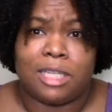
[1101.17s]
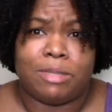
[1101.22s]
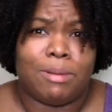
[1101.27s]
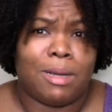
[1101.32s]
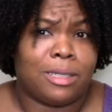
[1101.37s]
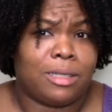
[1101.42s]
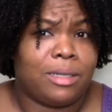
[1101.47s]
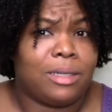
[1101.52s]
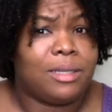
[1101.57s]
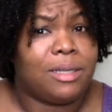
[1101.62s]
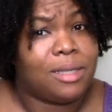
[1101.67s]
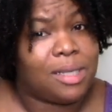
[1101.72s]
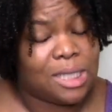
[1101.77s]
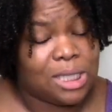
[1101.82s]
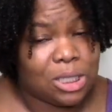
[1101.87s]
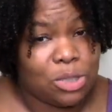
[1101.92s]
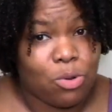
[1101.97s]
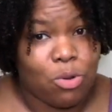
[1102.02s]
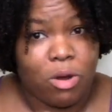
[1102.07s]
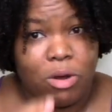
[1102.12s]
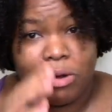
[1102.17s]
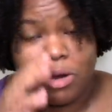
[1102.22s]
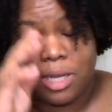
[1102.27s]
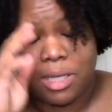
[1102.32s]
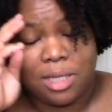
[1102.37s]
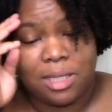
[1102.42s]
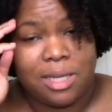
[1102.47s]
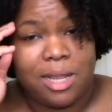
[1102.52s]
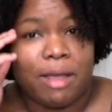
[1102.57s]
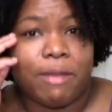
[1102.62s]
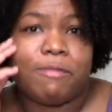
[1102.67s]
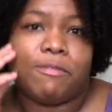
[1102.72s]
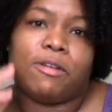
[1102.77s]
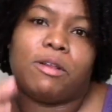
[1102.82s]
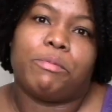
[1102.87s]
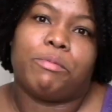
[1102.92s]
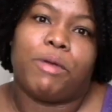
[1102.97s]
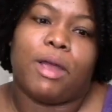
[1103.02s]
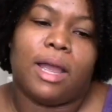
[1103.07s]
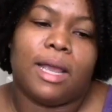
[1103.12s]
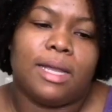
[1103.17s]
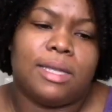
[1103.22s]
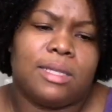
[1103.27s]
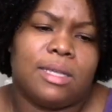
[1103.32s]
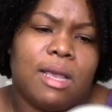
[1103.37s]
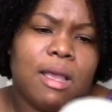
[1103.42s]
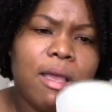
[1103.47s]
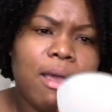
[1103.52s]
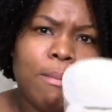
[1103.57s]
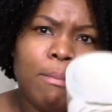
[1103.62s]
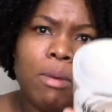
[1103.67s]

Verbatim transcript: especially to the store because it's like full price.